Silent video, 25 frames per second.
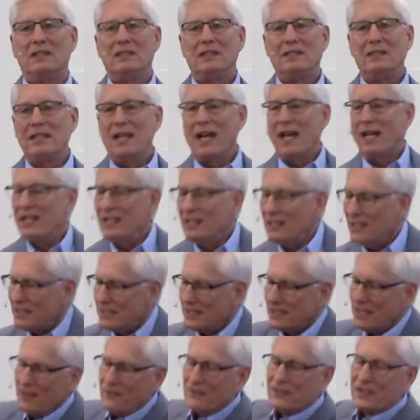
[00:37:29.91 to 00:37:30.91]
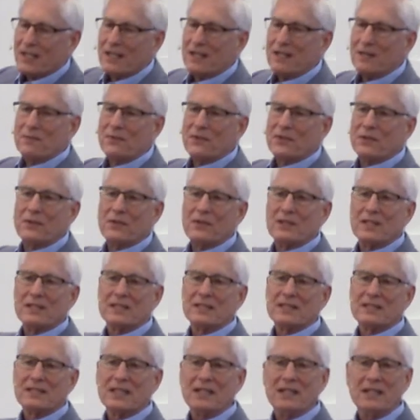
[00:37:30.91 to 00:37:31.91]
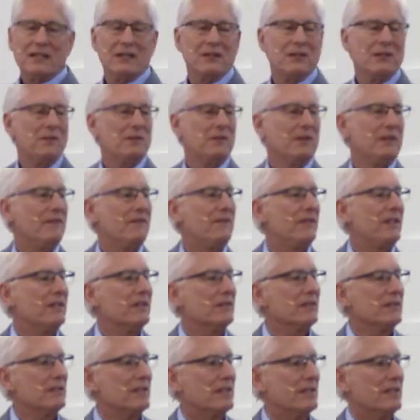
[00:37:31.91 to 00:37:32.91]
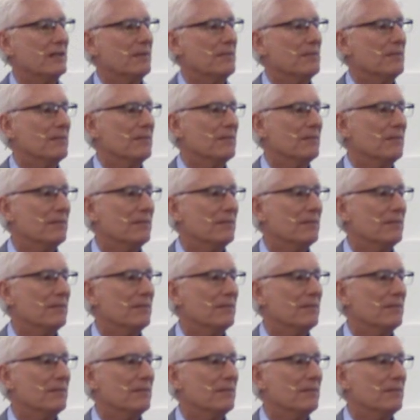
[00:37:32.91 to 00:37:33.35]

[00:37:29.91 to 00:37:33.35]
Not unless they've come through the Son who reveals him.